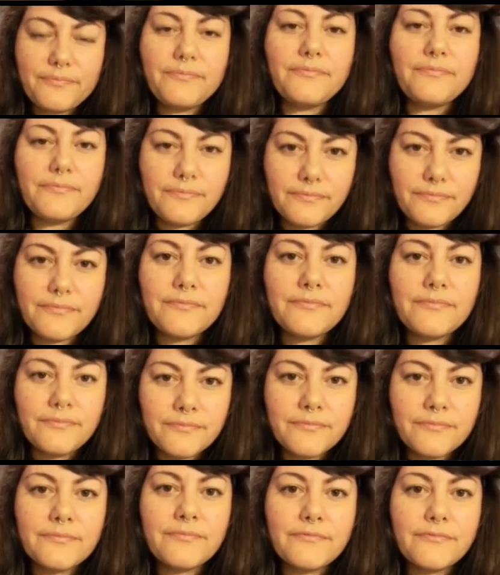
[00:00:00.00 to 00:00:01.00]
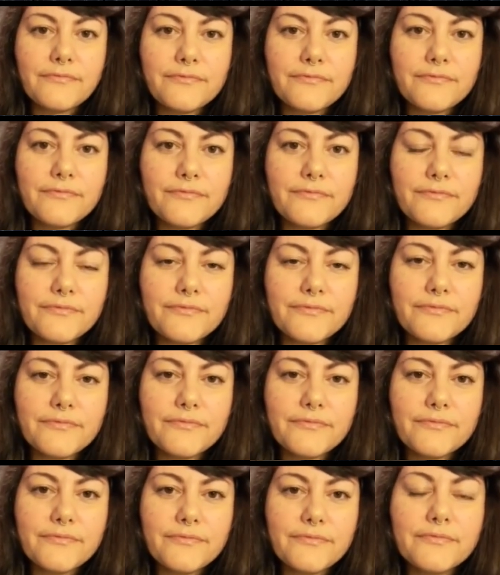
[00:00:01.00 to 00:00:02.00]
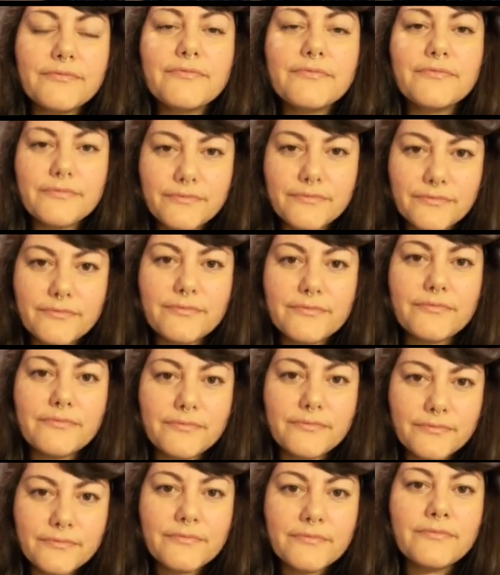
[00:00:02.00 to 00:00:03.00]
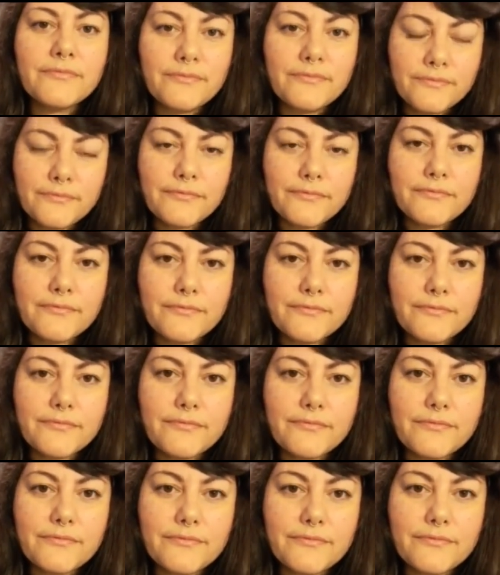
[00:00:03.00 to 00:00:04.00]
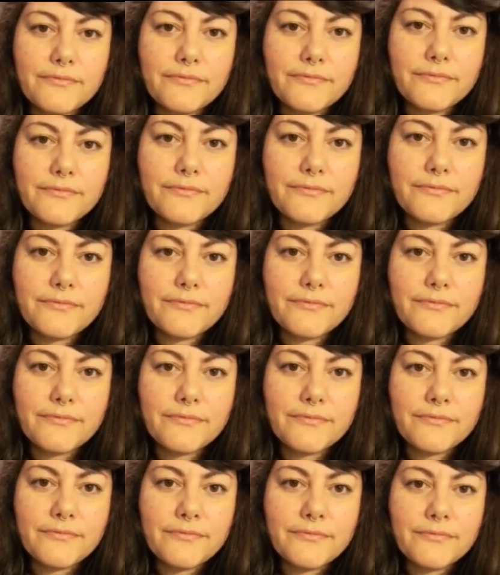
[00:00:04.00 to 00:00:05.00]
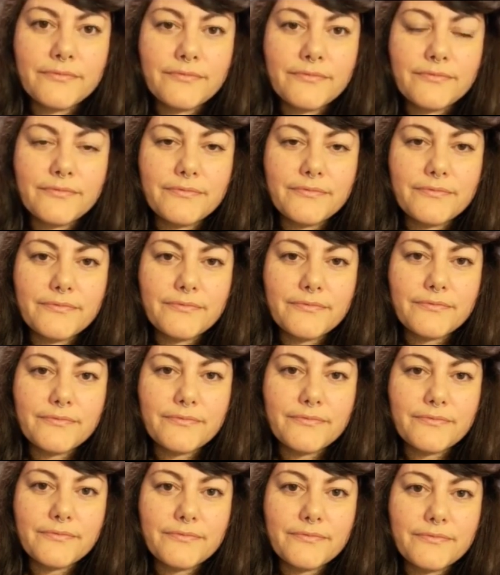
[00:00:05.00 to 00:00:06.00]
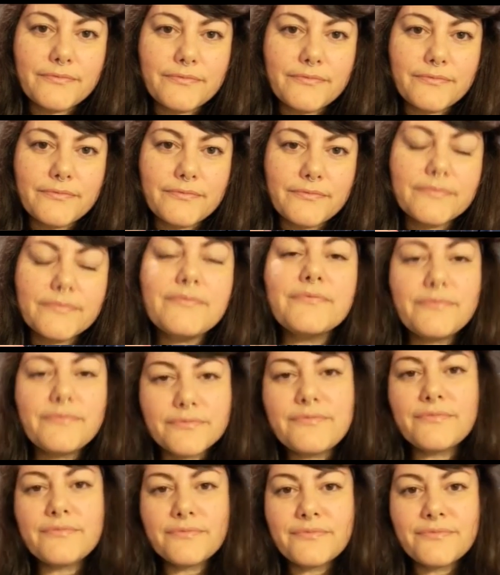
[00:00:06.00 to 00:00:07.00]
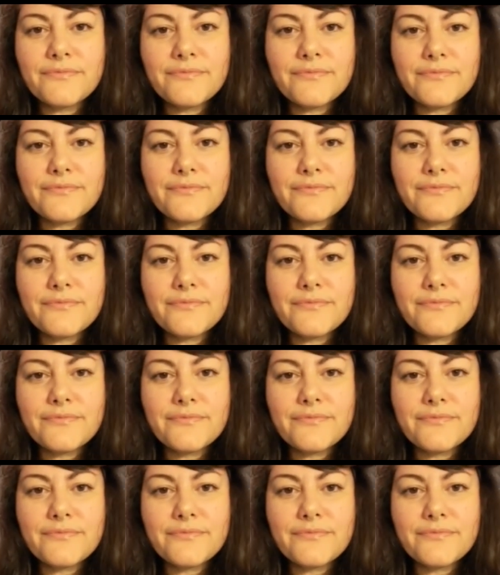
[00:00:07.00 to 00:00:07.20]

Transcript: [no speech]